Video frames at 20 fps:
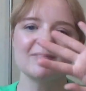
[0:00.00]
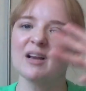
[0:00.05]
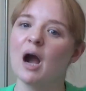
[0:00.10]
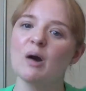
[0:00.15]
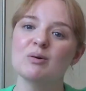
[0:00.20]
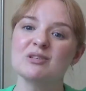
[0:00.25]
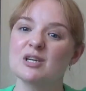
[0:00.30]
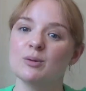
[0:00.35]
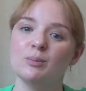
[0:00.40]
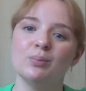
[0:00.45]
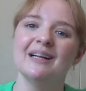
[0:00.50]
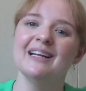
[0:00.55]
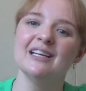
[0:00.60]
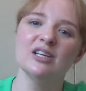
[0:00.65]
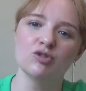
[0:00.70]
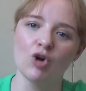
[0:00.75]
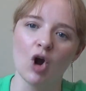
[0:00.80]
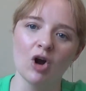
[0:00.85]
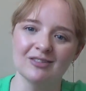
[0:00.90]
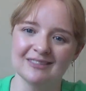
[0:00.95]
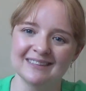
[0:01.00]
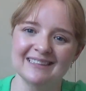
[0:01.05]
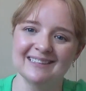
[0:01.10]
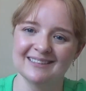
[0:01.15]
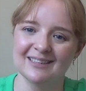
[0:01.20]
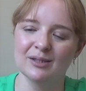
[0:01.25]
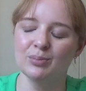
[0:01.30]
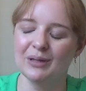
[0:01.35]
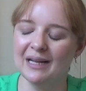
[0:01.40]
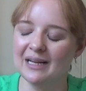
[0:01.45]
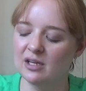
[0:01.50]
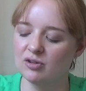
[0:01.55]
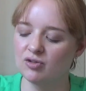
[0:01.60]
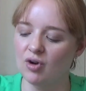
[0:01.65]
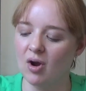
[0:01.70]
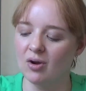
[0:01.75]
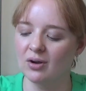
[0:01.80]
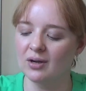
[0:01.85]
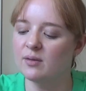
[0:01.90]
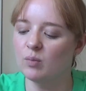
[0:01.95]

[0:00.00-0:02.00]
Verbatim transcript: I was completely wrong. Completely wrong.